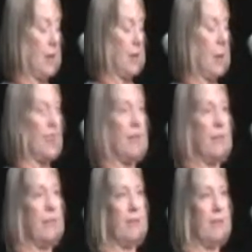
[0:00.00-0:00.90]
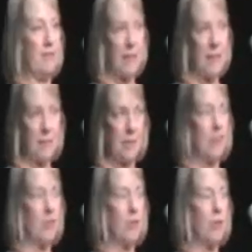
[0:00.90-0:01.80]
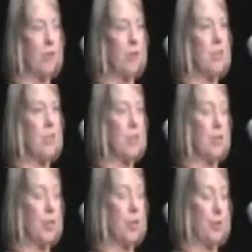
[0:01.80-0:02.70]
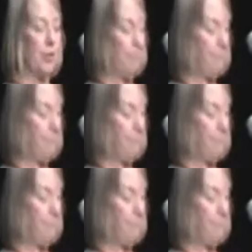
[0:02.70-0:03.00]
which I feel gives them a spiritual dimension.